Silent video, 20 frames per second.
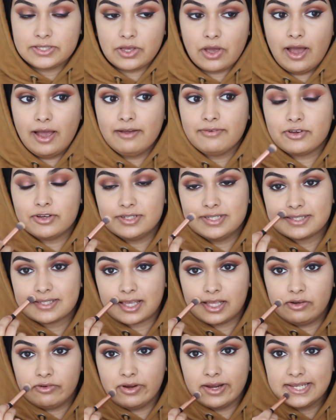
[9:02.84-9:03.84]
So I've got
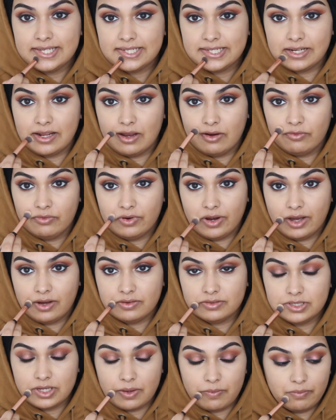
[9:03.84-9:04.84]
discoloration
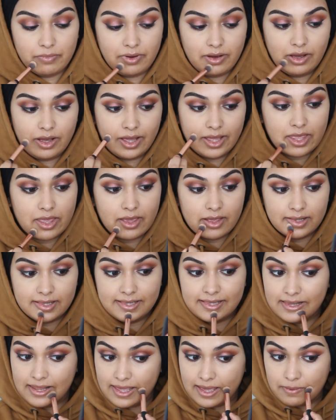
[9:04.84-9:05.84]
around my
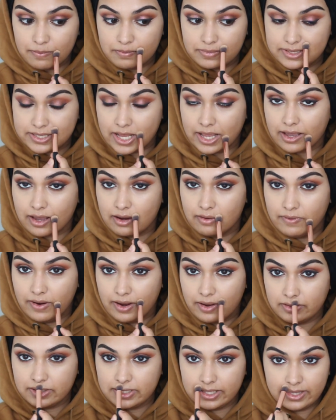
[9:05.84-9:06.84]
lips, like
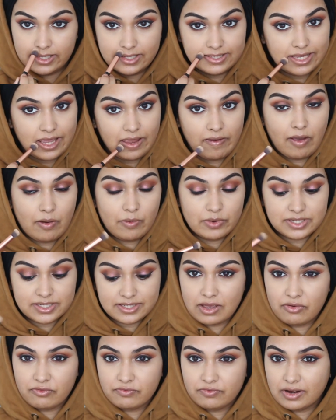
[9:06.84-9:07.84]
around this area, which
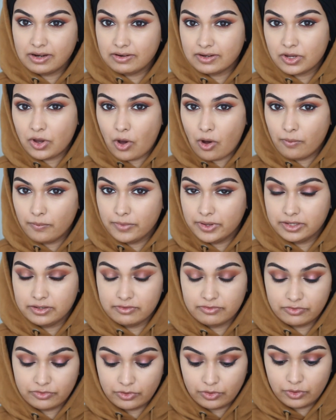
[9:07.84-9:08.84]
is very
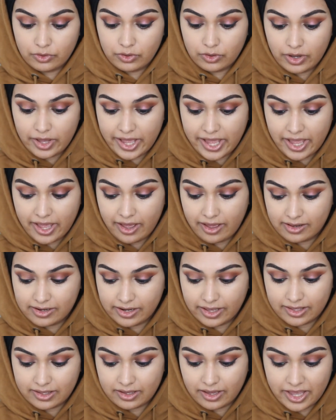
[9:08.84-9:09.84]
common for
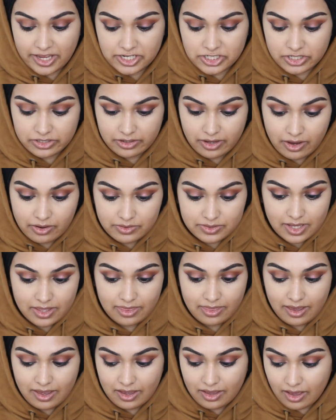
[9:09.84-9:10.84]
like Asian girls, I
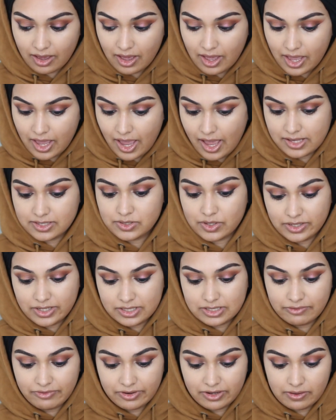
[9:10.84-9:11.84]
think. So I
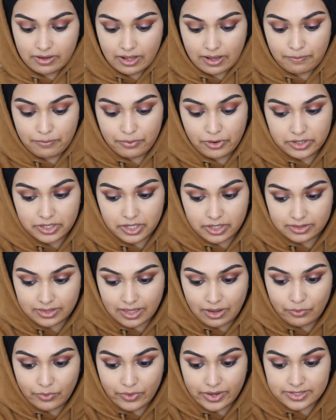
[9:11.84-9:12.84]
need to find like a product
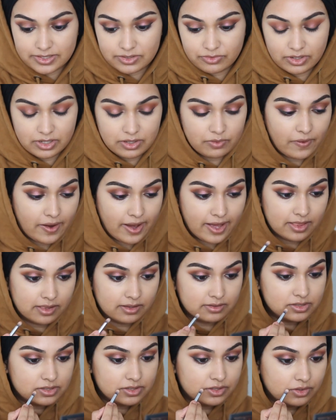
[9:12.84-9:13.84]
that works really
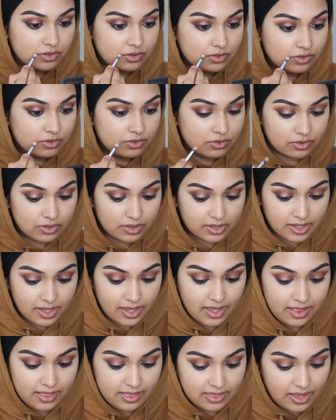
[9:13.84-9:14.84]
well to
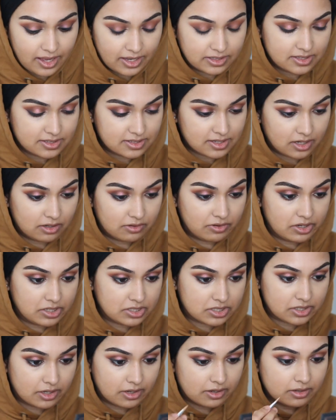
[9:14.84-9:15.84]
kill that
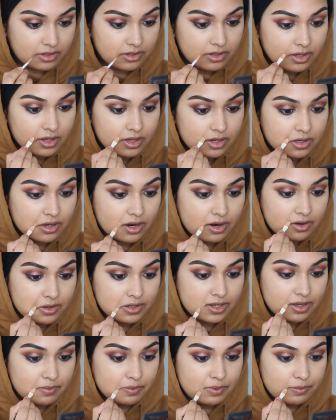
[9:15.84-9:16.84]
discoloration.
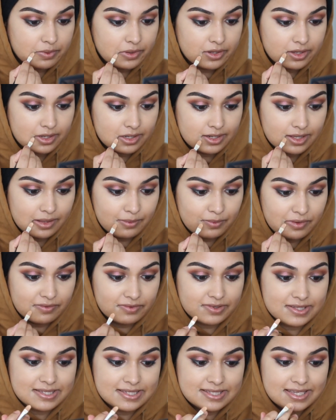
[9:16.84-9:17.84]
Currently I've been putting a little bit
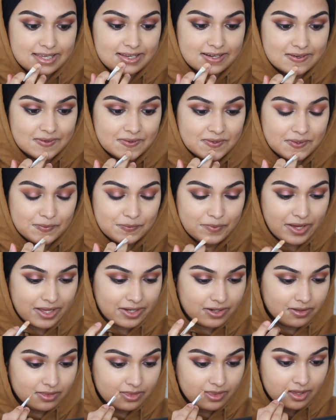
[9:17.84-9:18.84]
of concealer on, but I
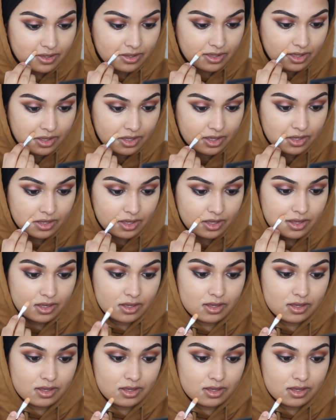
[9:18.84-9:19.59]
don't think it